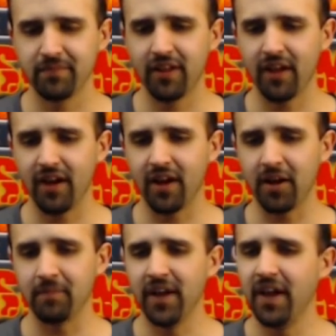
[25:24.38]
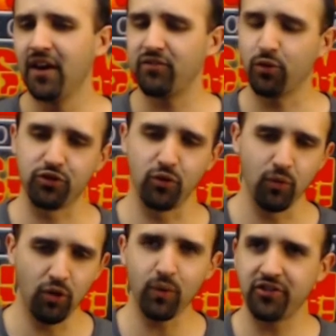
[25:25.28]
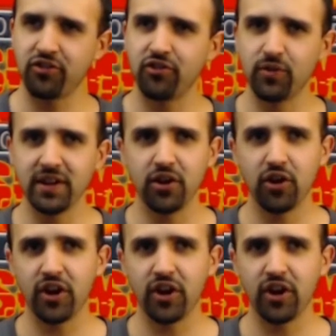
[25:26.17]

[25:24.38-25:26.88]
Of course, the Wold Watcher is really good.